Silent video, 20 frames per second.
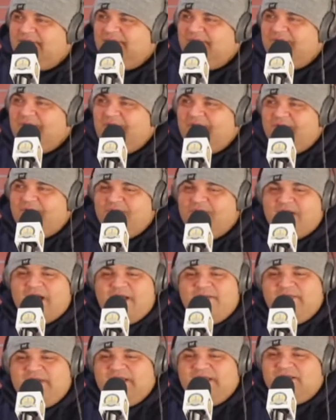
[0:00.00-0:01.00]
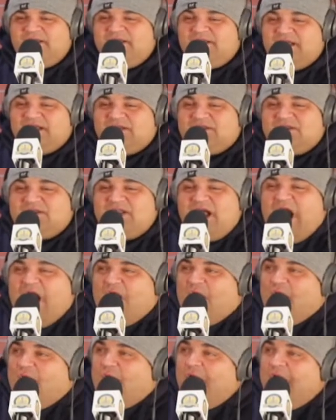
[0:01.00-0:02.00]
Whatever. I mean,
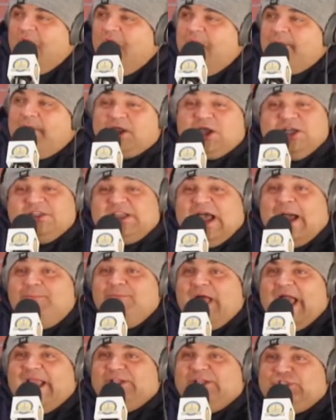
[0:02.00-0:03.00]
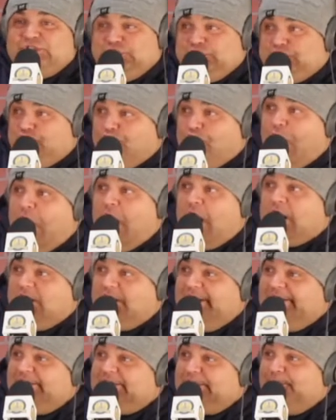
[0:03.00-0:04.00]
no, because I'm like
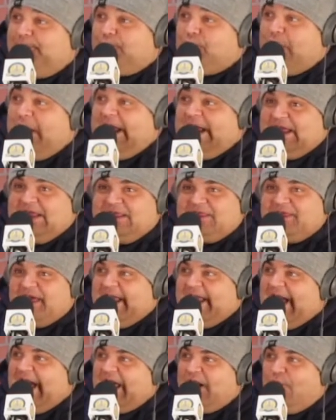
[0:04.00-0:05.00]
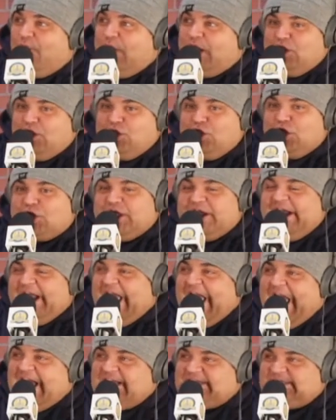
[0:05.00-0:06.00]
struggling to breathe. Like I don't want to look at an
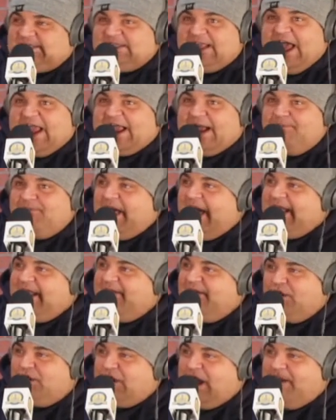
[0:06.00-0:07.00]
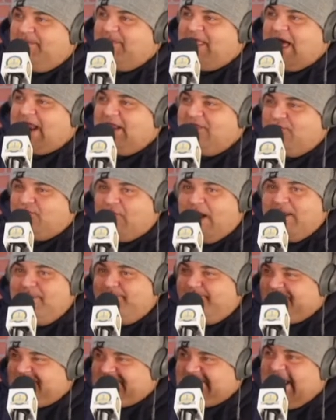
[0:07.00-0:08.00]
ass. Like I'm not in the right
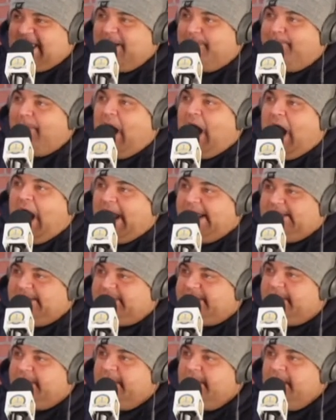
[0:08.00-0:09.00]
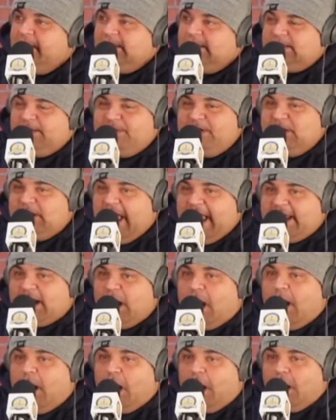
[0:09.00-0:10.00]
state of mind to be like,
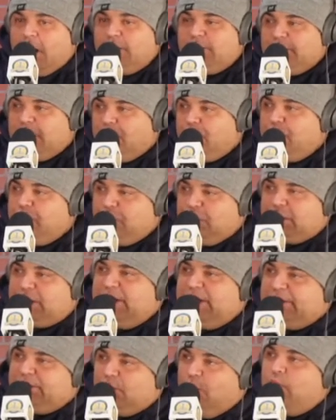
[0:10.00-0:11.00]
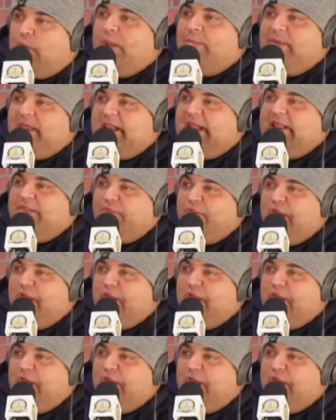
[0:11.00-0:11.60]
looking at the women in